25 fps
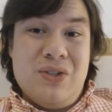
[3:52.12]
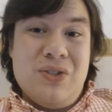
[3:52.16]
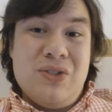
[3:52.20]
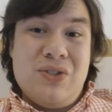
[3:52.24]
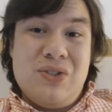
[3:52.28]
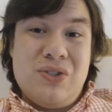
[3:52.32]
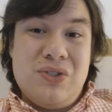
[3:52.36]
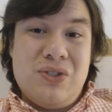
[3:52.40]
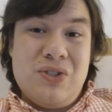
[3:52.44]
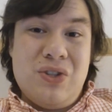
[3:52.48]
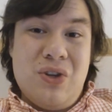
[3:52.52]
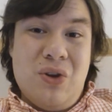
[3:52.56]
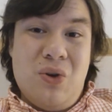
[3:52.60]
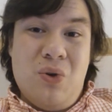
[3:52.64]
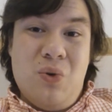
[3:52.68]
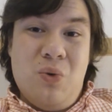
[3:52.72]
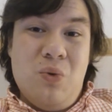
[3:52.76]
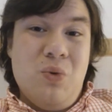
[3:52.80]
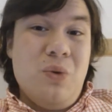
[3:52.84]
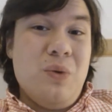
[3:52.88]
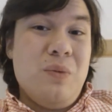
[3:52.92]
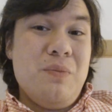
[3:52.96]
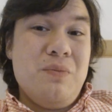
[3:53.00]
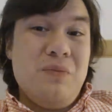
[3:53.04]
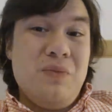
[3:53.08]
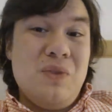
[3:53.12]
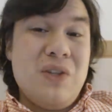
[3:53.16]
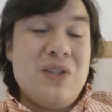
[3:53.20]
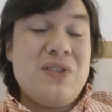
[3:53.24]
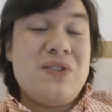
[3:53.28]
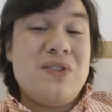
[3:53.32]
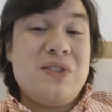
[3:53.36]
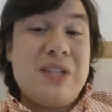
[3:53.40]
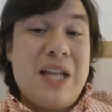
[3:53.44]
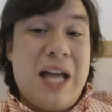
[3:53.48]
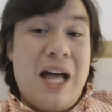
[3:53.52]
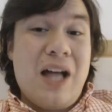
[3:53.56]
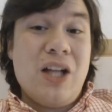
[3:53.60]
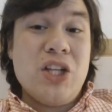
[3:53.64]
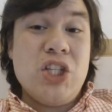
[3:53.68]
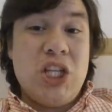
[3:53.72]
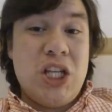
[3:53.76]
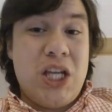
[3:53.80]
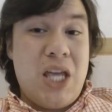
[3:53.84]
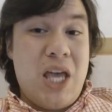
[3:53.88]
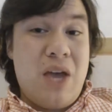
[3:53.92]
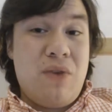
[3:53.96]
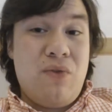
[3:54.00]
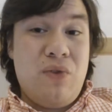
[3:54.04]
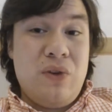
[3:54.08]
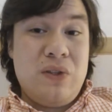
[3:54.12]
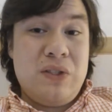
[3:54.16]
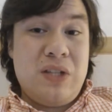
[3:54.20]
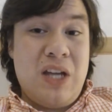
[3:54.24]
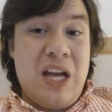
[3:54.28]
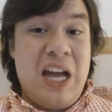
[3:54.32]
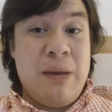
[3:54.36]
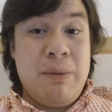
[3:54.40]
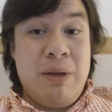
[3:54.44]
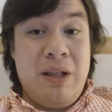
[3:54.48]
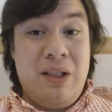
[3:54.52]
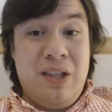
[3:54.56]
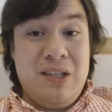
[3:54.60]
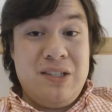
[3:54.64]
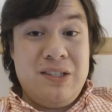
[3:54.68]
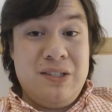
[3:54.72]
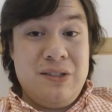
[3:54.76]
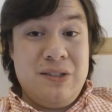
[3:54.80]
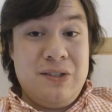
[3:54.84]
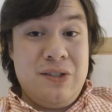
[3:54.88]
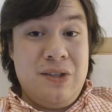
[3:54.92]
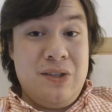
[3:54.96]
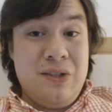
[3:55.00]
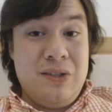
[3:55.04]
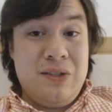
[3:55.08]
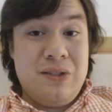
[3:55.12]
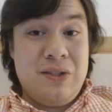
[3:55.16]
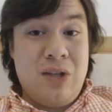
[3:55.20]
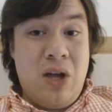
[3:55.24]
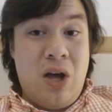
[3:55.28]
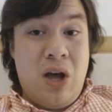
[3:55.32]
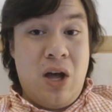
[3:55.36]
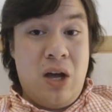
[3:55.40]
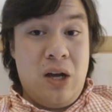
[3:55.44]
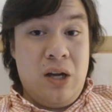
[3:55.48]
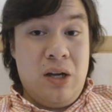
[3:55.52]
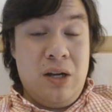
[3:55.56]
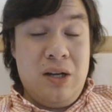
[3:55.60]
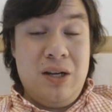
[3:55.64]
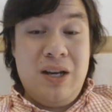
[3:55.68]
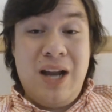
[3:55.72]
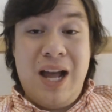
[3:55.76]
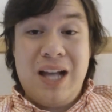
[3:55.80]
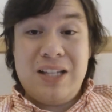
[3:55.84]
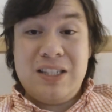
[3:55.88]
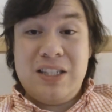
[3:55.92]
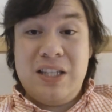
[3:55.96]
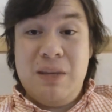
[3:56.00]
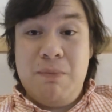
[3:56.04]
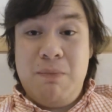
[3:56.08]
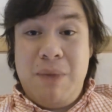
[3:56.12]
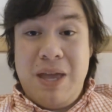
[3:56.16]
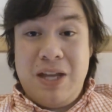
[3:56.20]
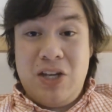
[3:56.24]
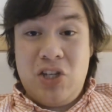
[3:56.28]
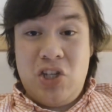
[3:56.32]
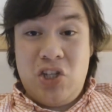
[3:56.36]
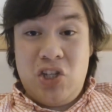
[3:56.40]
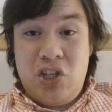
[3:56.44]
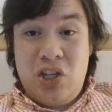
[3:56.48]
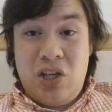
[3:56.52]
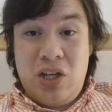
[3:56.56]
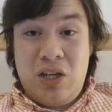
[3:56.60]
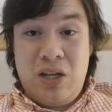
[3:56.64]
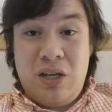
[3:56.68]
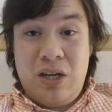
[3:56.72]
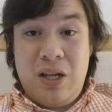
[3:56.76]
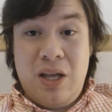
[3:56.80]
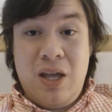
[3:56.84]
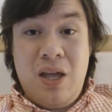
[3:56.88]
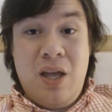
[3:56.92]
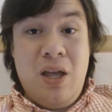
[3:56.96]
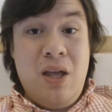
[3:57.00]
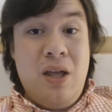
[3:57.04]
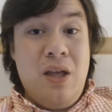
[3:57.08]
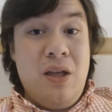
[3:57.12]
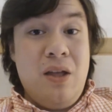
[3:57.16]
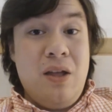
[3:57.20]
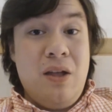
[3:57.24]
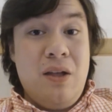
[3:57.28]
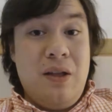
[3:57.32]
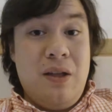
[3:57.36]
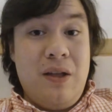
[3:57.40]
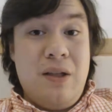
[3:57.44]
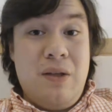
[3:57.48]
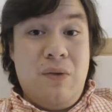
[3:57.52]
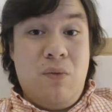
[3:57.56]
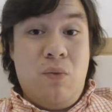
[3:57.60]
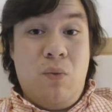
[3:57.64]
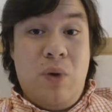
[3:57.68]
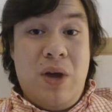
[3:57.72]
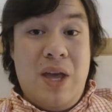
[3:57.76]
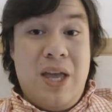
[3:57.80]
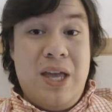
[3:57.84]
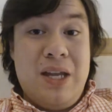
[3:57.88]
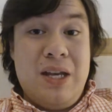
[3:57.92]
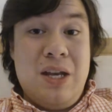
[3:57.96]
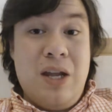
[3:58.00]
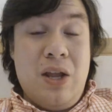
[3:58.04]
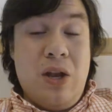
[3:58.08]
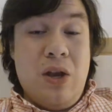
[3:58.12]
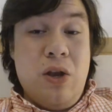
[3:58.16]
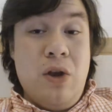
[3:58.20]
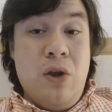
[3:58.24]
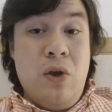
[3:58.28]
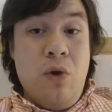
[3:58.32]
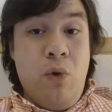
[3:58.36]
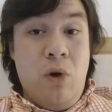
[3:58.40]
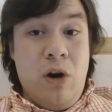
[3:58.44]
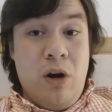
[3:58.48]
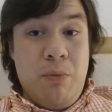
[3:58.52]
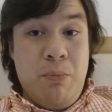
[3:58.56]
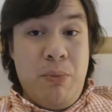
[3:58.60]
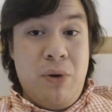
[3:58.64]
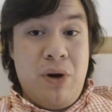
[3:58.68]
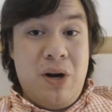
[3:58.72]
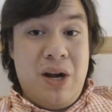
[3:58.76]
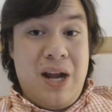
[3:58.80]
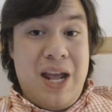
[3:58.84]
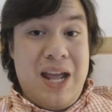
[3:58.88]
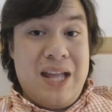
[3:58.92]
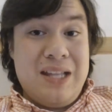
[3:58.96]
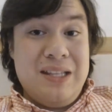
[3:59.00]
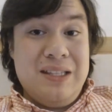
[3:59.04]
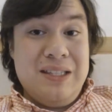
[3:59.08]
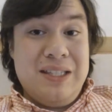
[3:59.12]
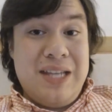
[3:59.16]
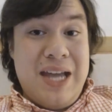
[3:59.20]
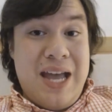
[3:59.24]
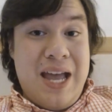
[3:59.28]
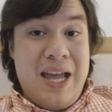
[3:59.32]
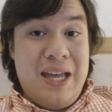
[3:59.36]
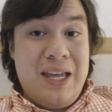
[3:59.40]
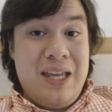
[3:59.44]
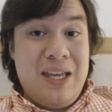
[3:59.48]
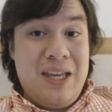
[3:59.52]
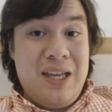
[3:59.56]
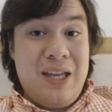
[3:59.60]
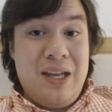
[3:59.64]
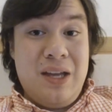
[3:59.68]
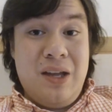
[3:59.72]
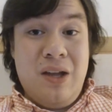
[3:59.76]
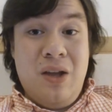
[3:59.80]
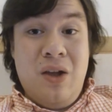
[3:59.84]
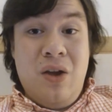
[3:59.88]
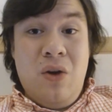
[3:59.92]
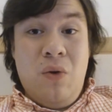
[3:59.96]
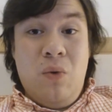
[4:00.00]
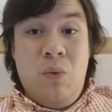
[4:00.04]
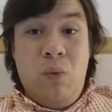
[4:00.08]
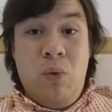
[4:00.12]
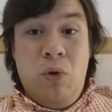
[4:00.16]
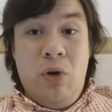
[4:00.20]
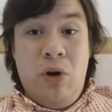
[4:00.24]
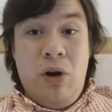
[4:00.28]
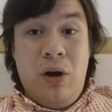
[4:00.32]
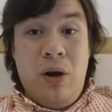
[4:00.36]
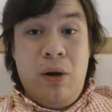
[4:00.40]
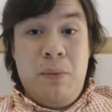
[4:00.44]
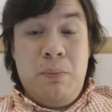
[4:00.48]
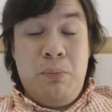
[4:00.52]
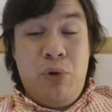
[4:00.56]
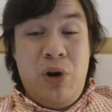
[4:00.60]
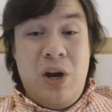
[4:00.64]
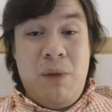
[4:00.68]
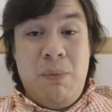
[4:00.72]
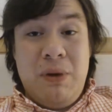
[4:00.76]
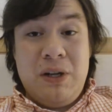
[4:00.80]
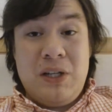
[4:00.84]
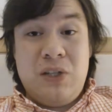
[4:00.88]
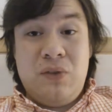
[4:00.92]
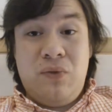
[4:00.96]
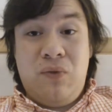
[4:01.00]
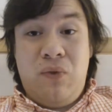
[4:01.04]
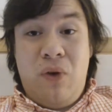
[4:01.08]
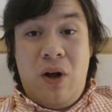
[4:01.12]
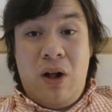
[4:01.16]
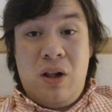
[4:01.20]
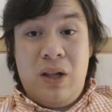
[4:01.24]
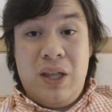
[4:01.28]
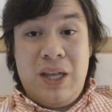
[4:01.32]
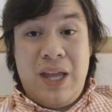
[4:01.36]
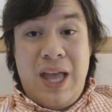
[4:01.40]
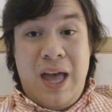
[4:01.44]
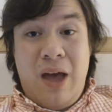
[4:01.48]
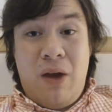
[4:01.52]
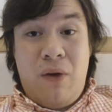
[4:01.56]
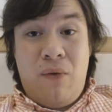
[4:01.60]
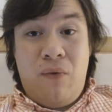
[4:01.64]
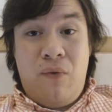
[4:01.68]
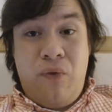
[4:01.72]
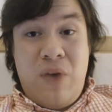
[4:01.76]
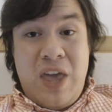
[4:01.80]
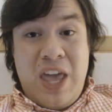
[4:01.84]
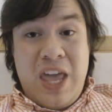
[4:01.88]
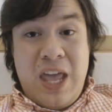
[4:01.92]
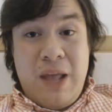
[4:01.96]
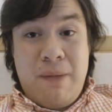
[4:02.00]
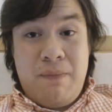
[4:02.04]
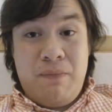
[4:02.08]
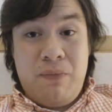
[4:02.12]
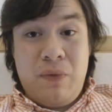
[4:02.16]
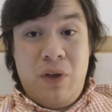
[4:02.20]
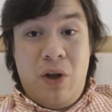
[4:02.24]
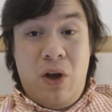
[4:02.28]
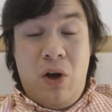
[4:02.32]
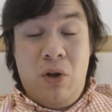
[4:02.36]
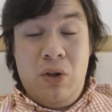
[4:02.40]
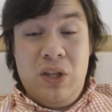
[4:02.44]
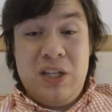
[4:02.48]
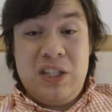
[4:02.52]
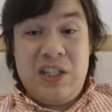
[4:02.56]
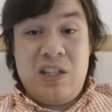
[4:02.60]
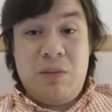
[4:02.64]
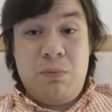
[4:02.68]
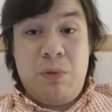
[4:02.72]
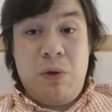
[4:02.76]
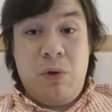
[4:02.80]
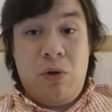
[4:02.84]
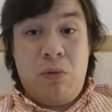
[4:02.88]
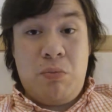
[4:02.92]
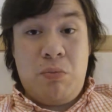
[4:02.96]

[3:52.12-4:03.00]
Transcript: so nostalgic every time I listened to the song. Not to mention when Norbert and Daggett were pretty much falling out of fame, only to be